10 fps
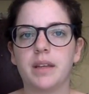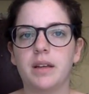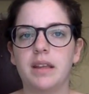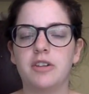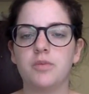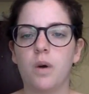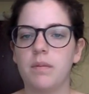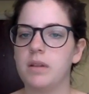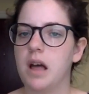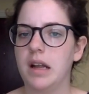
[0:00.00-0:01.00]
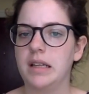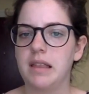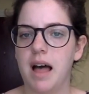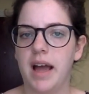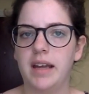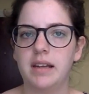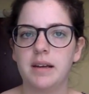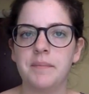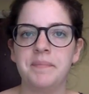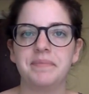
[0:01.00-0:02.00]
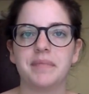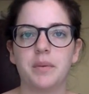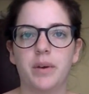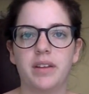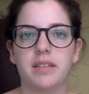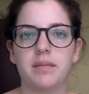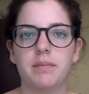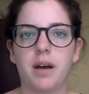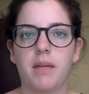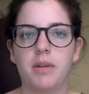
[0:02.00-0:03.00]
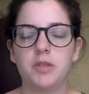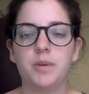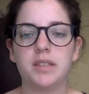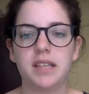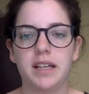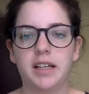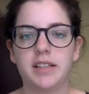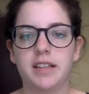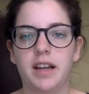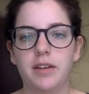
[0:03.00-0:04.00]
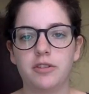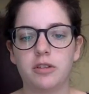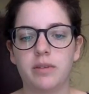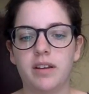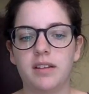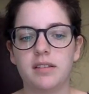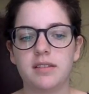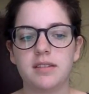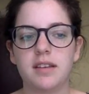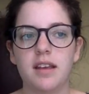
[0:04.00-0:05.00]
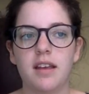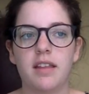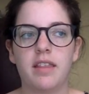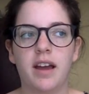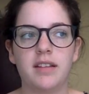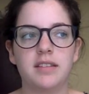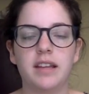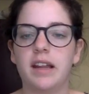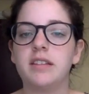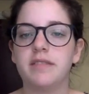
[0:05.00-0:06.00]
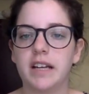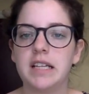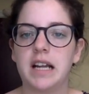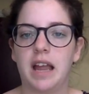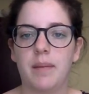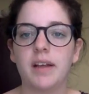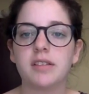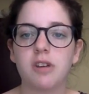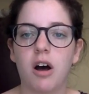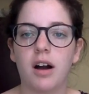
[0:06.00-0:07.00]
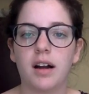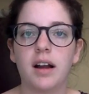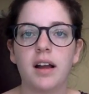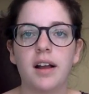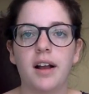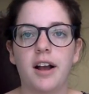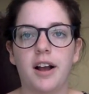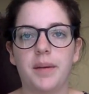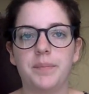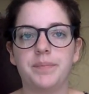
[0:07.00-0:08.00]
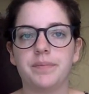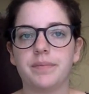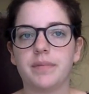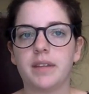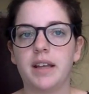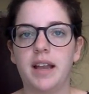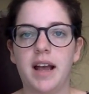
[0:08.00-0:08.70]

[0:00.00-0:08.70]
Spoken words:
there's one melodic line with multiple singers and instruments. It's a very dynamic song, and it